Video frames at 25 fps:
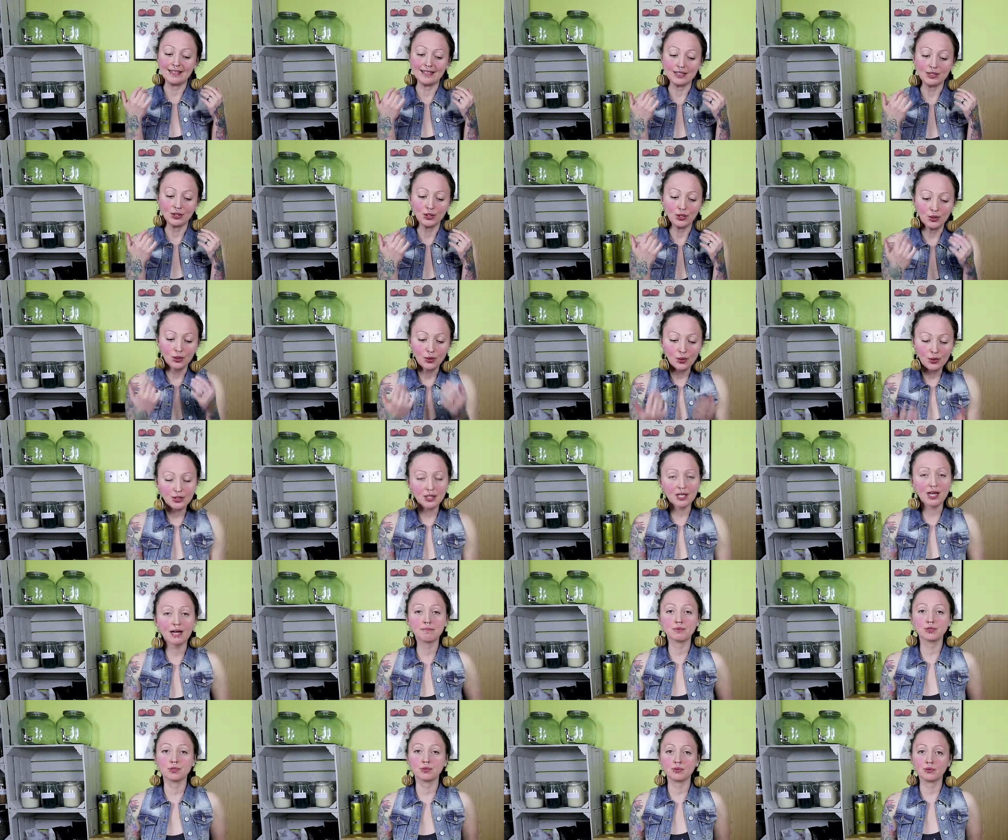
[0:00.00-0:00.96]
looks
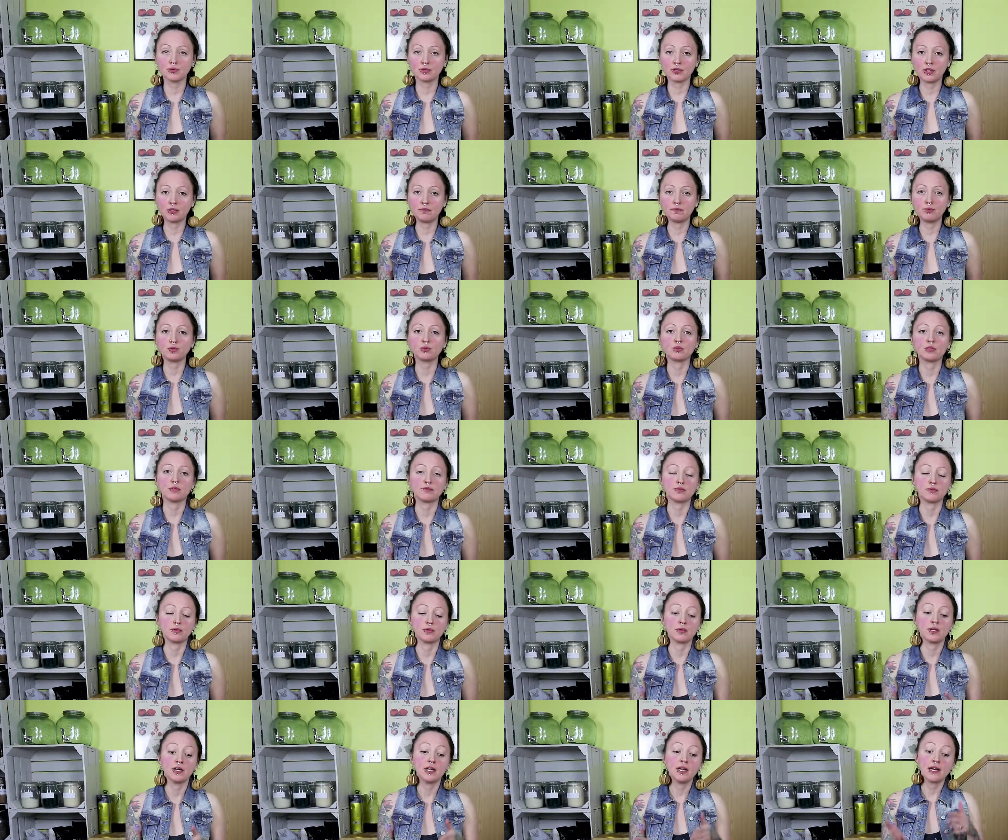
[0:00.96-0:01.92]
absolutely
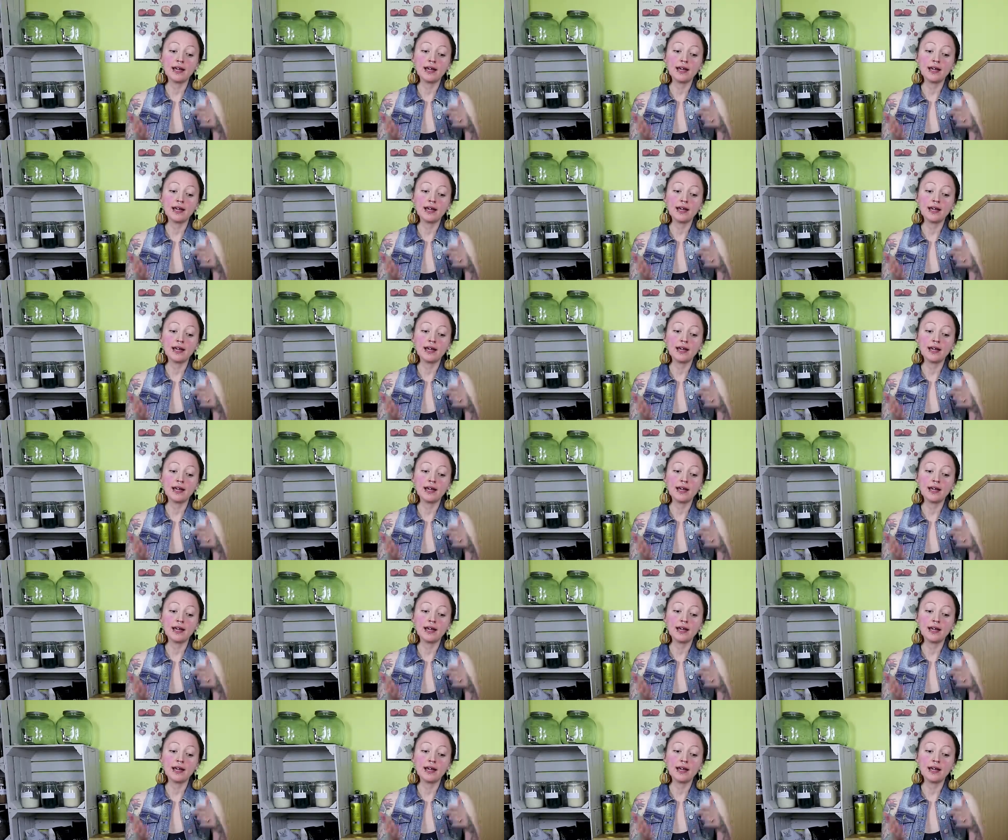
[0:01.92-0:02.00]
beautiful